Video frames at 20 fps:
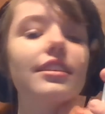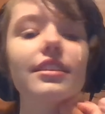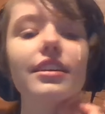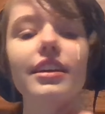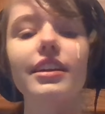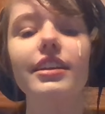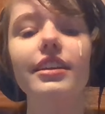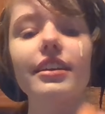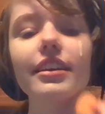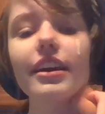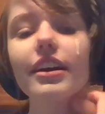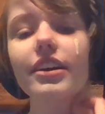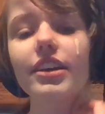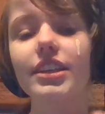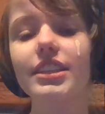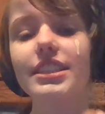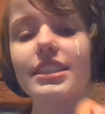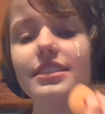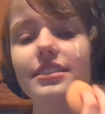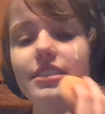You know,
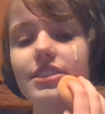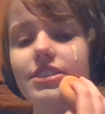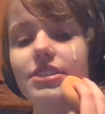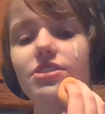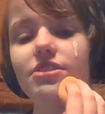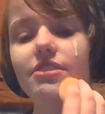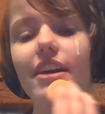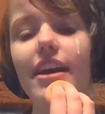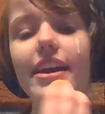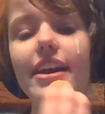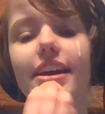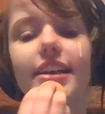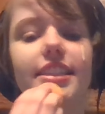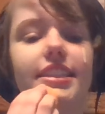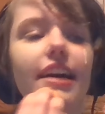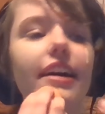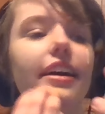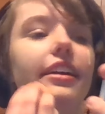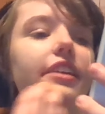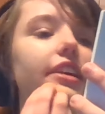you drag it
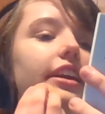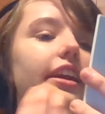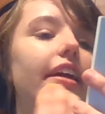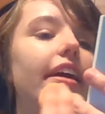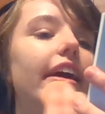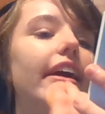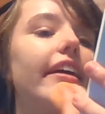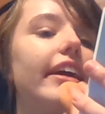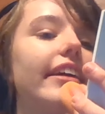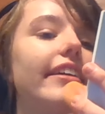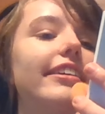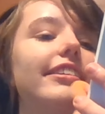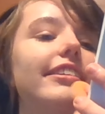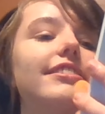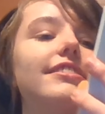down your neck,